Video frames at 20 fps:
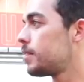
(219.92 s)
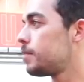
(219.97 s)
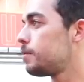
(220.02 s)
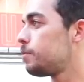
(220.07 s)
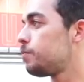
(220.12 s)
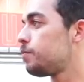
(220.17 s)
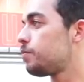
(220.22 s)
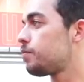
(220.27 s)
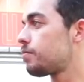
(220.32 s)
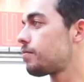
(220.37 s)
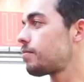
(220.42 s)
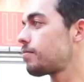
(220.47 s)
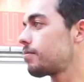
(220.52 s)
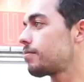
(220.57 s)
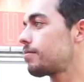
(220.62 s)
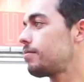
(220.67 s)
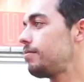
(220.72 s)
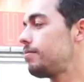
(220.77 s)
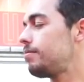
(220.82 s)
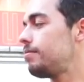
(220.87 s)

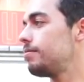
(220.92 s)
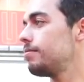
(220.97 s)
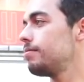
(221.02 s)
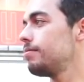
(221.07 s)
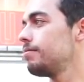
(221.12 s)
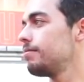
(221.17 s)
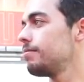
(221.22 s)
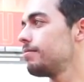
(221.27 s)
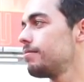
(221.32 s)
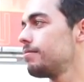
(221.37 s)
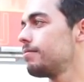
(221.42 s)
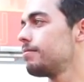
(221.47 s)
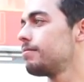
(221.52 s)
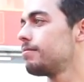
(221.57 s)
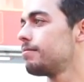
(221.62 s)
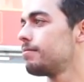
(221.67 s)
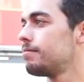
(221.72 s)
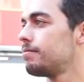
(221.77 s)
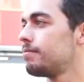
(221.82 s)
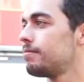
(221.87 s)

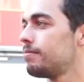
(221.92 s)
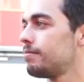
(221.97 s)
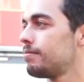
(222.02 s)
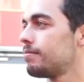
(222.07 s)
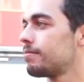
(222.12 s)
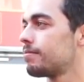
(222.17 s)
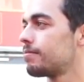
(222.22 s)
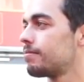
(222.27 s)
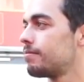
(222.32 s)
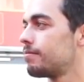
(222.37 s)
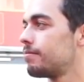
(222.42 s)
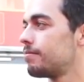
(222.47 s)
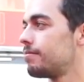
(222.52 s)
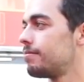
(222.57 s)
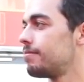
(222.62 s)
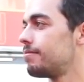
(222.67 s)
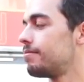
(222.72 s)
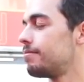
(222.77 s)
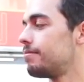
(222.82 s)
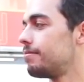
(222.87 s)

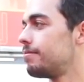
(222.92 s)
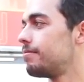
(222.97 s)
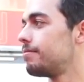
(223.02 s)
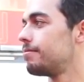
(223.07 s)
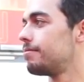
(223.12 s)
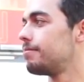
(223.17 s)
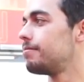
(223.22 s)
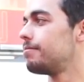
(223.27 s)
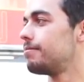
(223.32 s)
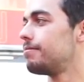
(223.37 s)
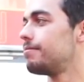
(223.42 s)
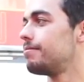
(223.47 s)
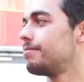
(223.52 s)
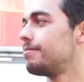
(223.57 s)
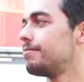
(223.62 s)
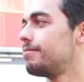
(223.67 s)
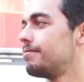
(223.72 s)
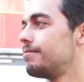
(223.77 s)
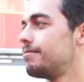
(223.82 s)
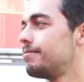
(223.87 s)

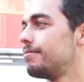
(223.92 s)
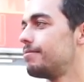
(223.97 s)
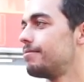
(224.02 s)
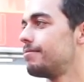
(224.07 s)
[no speech]